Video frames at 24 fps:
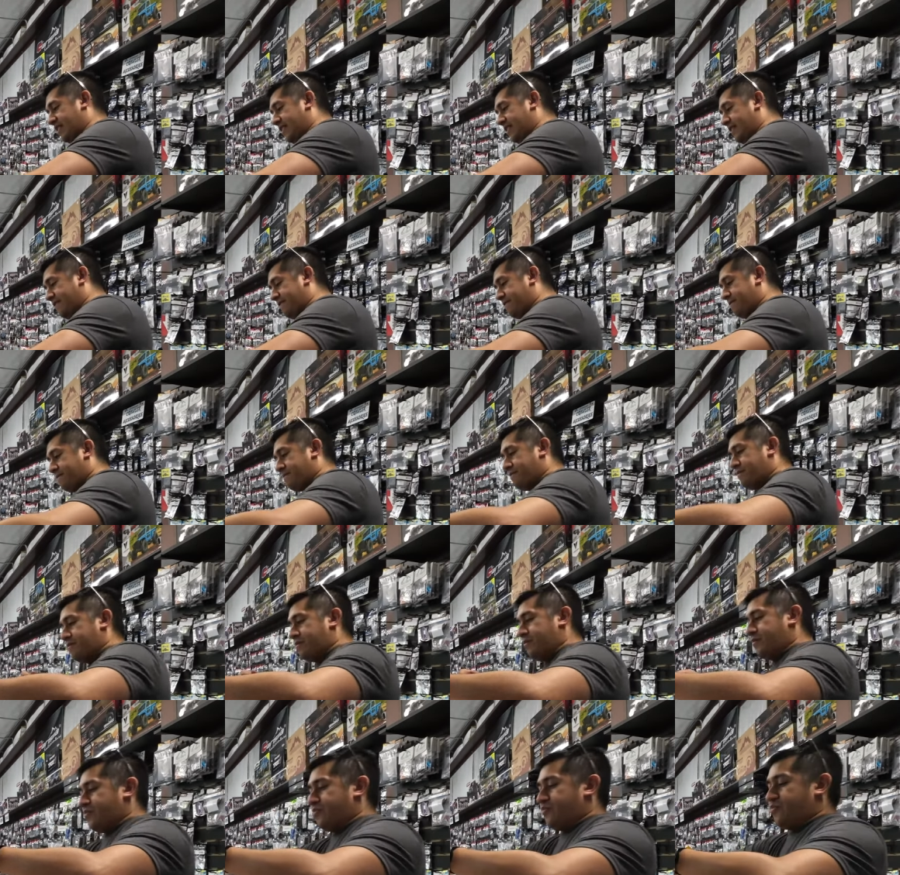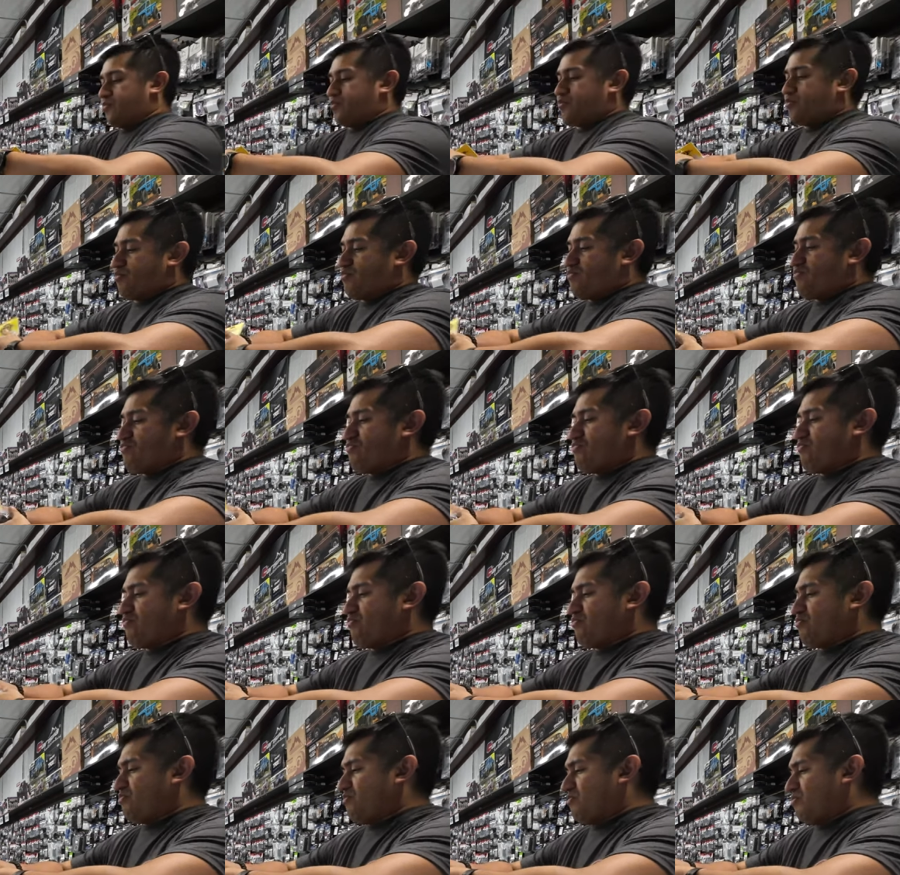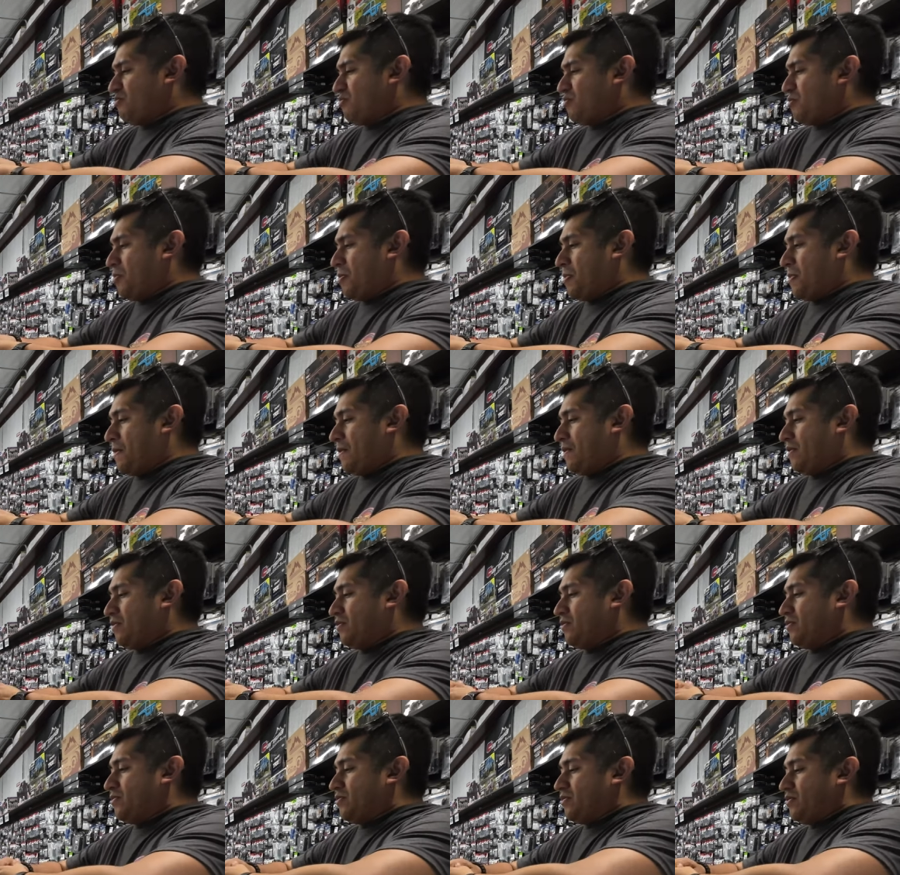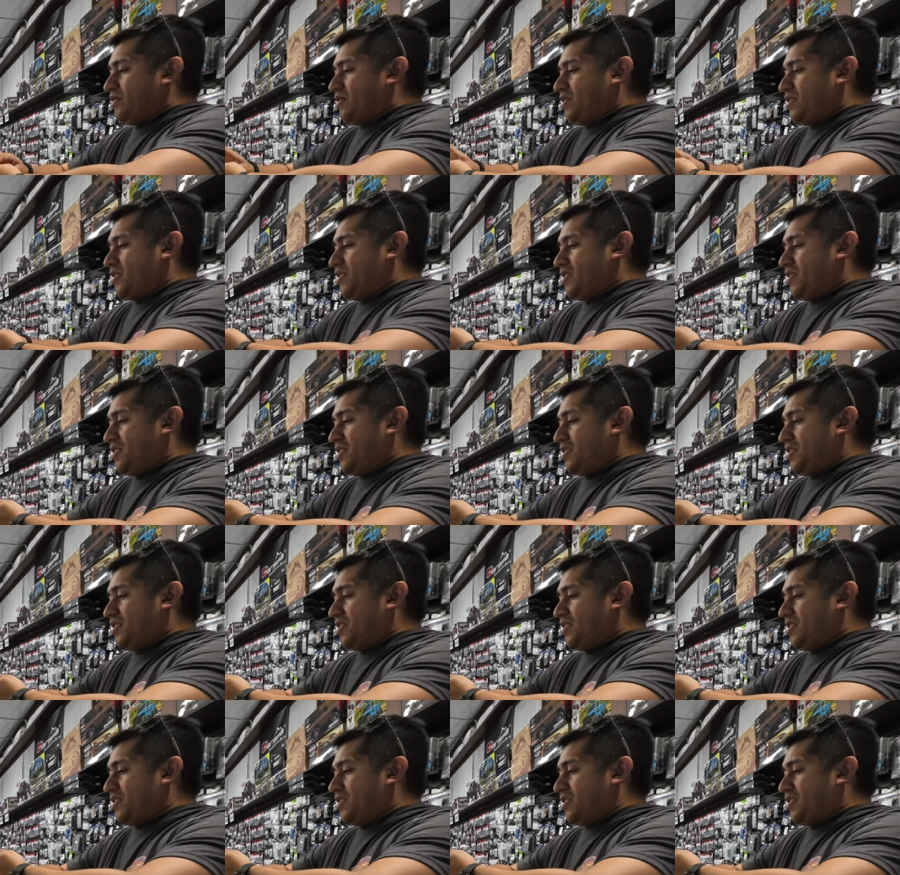Nothing is said.